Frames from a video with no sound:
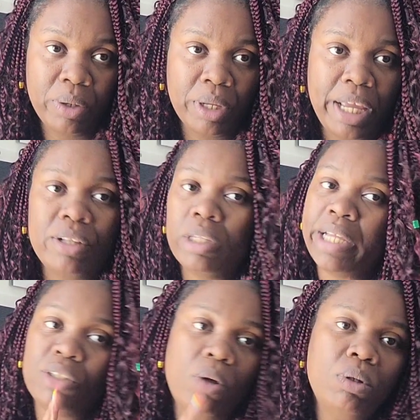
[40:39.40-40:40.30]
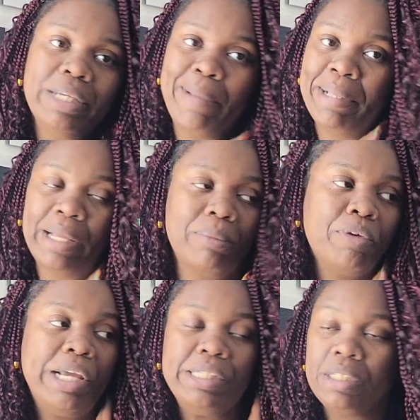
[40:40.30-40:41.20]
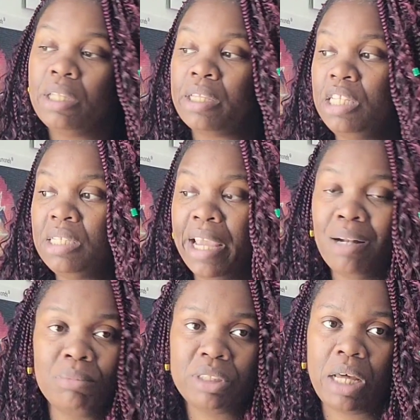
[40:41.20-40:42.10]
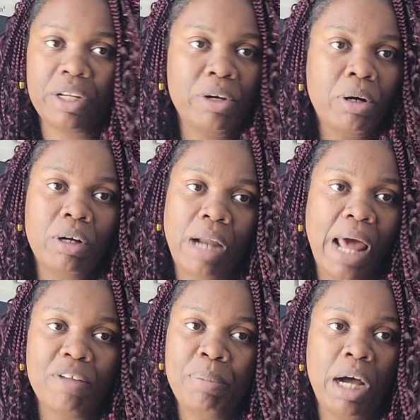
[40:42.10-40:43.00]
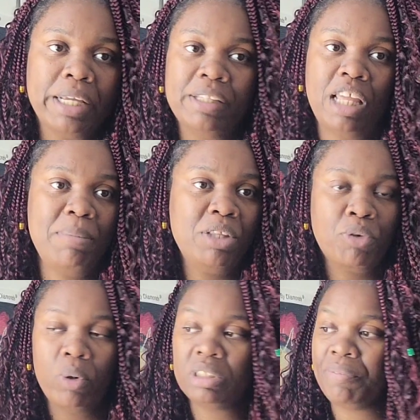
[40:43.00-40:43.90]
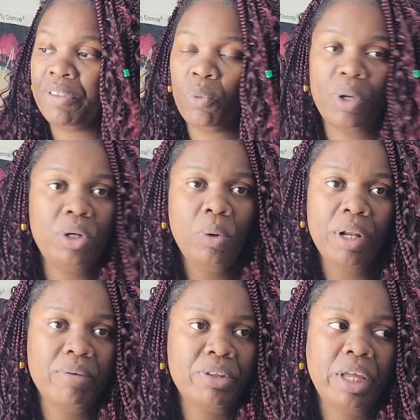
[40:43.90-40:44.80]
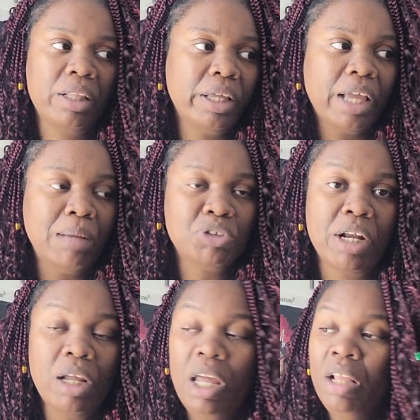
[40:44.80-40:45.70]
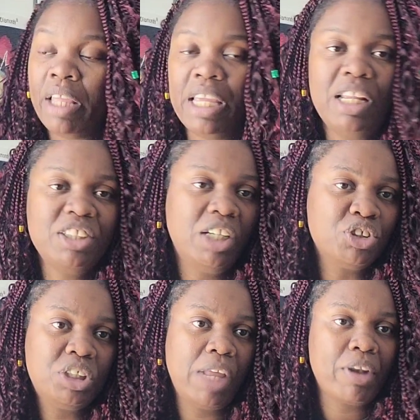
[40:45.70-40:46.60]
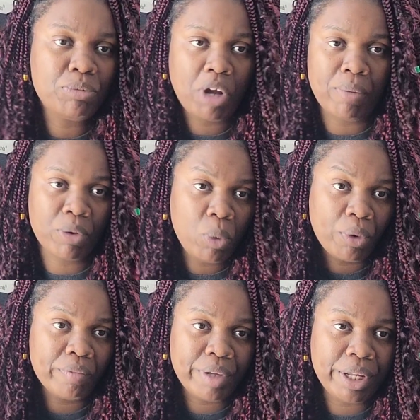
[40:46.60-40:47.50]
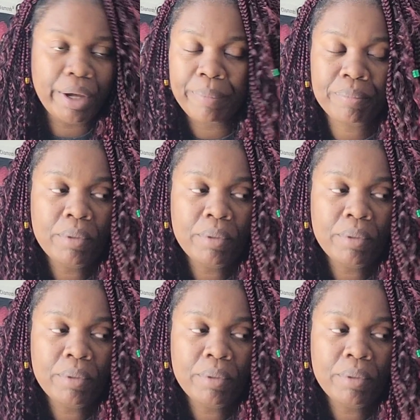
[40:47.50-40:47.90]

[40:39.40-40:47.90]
okay? Like, don't look at me like I'm crazy. Like, these animals out here are out of pocket. They be throwing stuff at the window and everything. Like, I'm trying to, like, it doesn't understand that I'm trying to record a video.